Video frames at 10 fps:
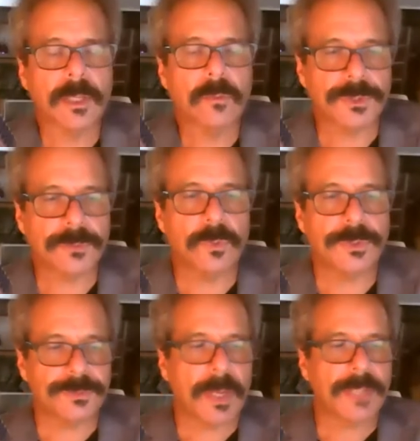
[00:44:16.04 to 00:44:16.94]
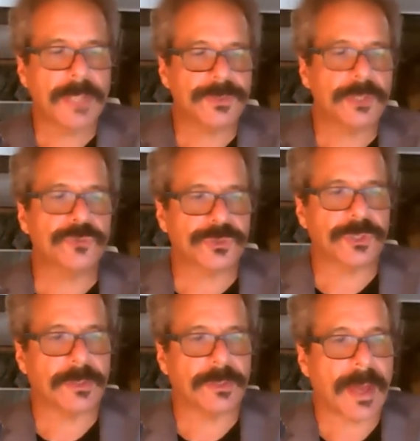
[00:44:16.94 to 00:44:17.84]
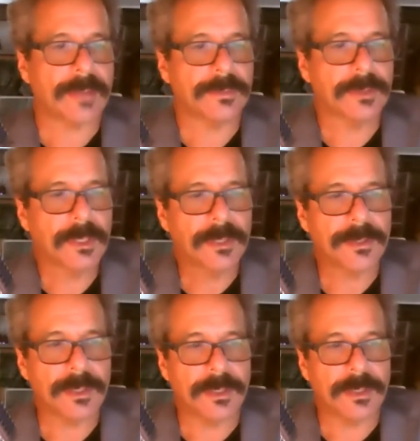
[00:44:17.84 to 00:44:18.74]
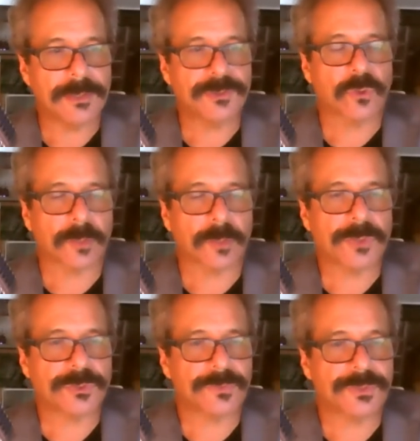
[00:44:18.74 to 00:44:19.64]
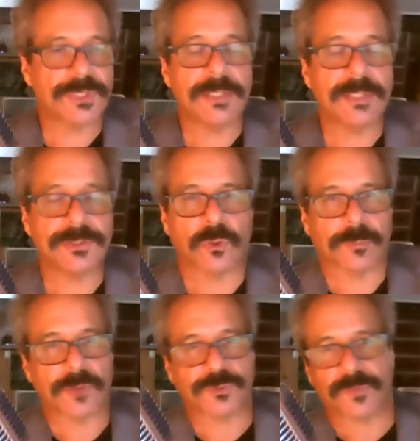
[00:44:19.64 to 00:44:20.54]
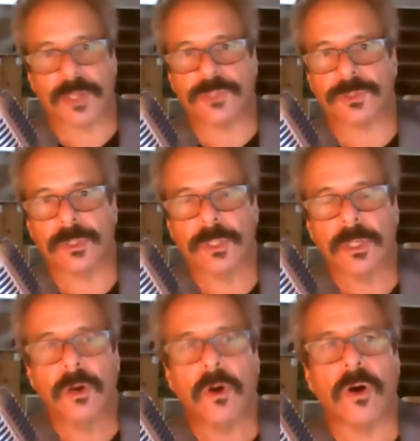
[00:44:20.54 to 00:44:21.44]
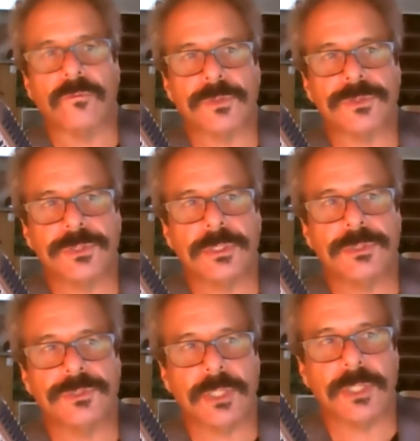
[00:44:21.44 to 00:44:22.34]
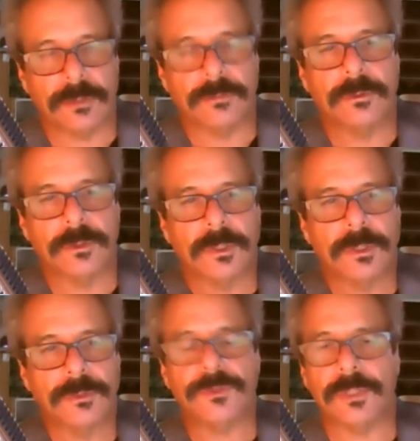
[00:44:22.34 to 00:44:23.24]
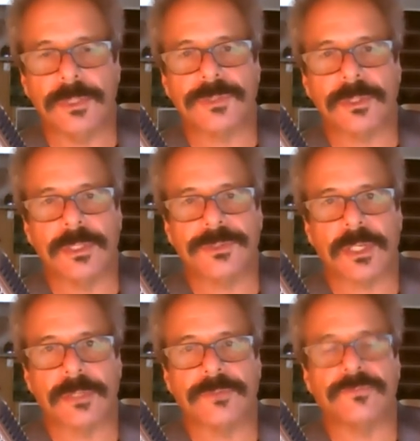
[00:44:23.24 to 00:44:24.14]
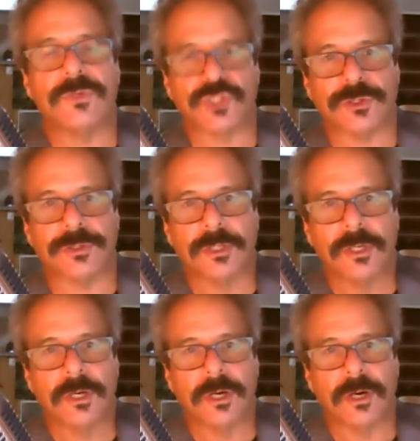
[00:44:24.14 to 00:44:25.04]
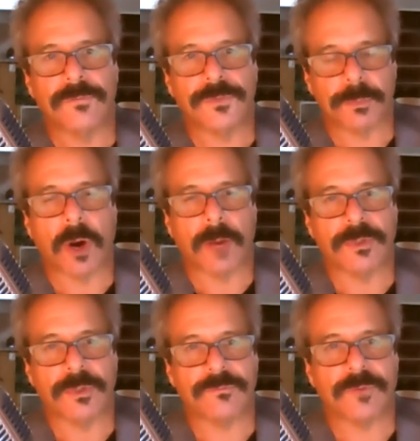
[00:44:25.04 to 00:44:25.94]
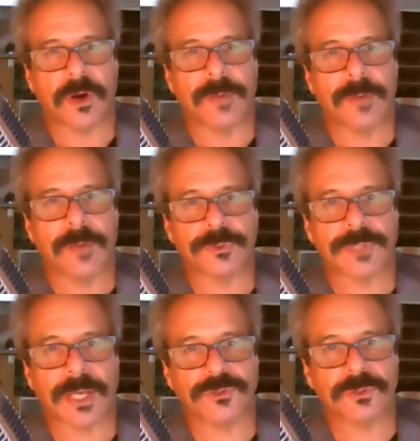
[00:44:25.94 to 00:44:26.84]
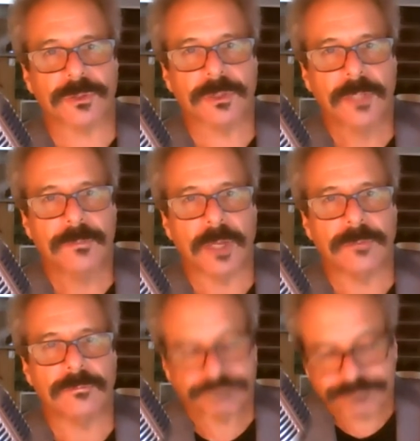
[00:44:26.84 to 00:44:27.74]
which which makes it interesting that the historic Preser state historic preservation office is in is a, is a division of mm -hmm. the mm-hmm. Department of Environmental Protection. But it's